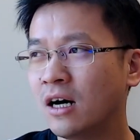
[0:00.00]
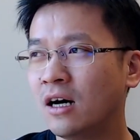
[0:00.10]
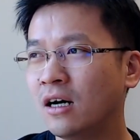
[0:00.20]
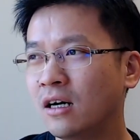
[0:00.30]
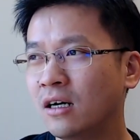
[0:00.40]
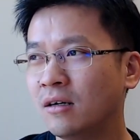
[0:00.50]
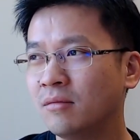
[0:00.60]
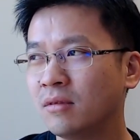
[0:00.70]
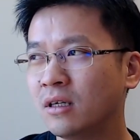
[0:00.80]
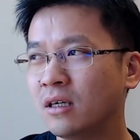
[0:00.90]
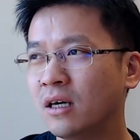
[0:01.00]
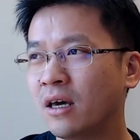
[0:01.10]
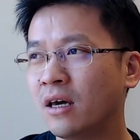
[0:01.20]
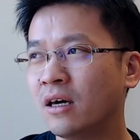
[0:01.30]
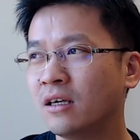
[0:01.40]
uh,
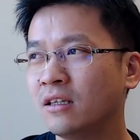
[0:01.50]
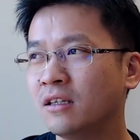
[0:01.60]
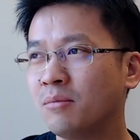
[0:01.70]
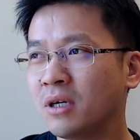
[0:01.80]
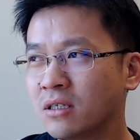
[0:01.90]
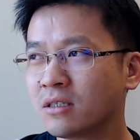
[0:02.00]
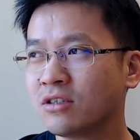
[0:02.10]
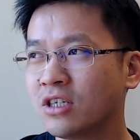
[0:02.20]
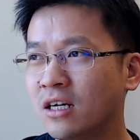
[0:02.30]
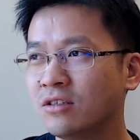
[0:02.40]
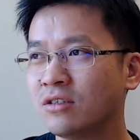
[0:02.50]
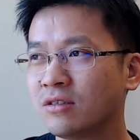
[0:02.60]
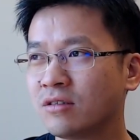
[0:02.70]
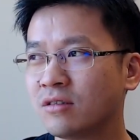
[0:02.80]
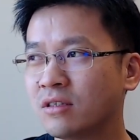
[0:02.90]
and the biggest challenge
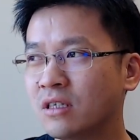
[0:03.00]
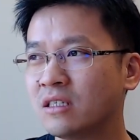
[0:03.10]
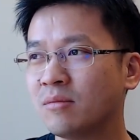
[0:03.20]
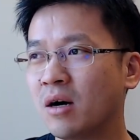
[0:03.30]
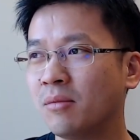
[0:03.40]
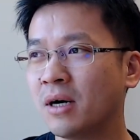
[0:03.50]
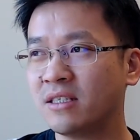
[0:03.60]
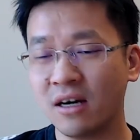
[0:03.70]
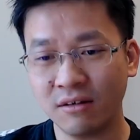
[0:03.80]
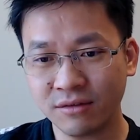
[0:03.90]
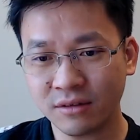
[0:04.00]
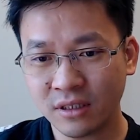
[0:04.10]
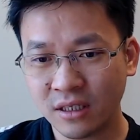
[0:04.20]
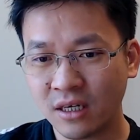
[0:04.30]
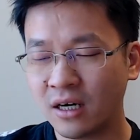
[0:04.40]
is about myself
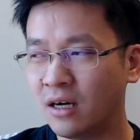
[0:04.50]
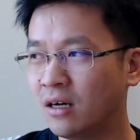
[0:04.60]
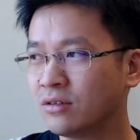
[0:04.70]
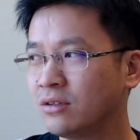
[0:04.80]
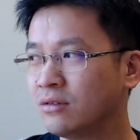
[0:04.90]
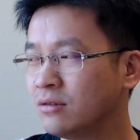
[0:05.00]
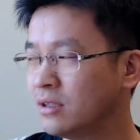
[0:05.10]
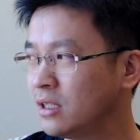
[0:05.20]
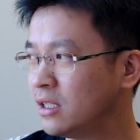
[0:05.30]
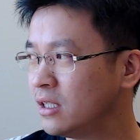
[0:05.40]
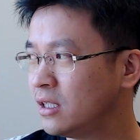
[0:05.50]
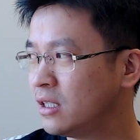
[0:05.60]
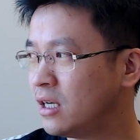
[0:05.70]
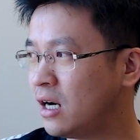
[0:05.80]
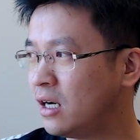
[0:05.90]
and
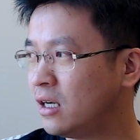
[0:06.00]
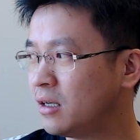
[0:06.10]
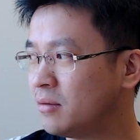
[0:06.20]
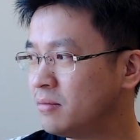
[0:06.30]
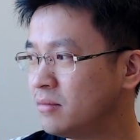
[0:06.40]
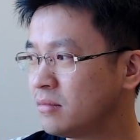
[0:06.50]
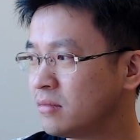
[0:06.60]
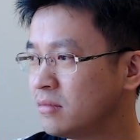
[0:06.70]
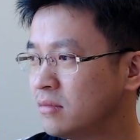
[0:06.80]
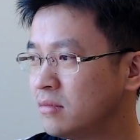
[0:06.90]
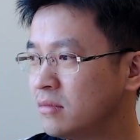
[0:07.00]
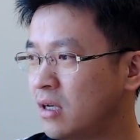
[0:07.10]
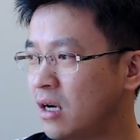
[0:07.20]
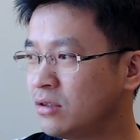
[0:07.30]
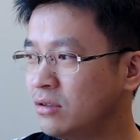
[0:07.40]
uh
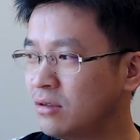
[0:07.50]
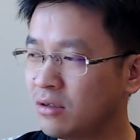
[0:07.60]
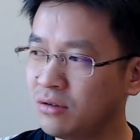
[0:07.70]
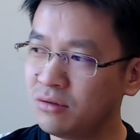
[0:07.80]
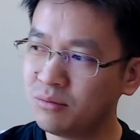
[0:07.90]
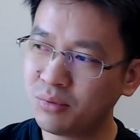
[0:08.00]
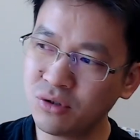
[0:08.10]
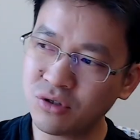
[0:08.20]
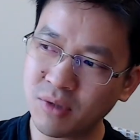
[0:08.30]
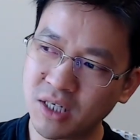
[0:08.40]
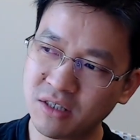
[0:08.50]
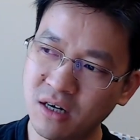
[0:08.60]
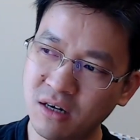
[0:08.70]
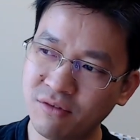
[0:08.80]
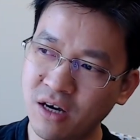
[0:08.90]
how to push
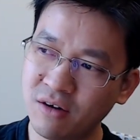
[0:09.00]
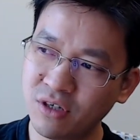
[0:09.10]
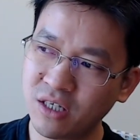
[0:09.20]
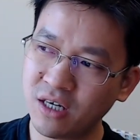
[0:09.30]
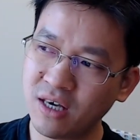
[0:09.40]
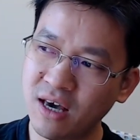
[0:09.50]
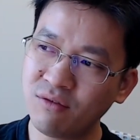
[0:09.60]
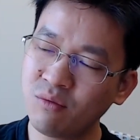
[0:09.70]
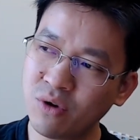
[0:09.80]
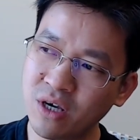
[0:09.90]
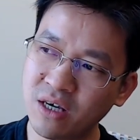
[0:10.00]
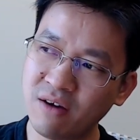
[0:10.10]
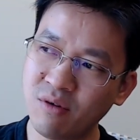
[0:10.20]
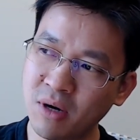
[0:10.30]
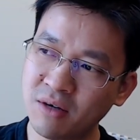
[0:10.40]
myself every day, every week,
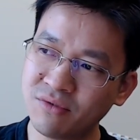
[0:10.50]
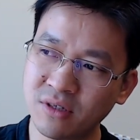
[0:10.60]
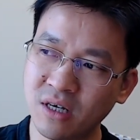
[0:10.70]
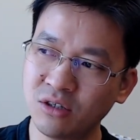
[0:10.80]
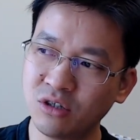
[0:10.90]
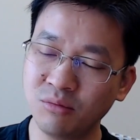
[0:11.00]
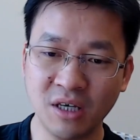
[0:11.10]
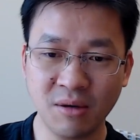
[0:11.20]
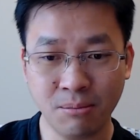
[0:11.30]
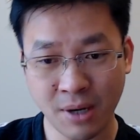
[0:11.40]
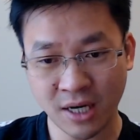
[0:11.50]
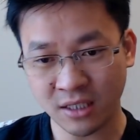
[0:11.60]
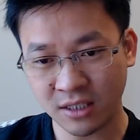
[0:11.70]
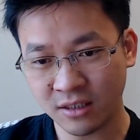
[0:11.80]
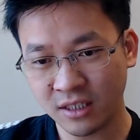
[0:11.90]
every month, and to be a
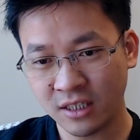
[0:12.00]
better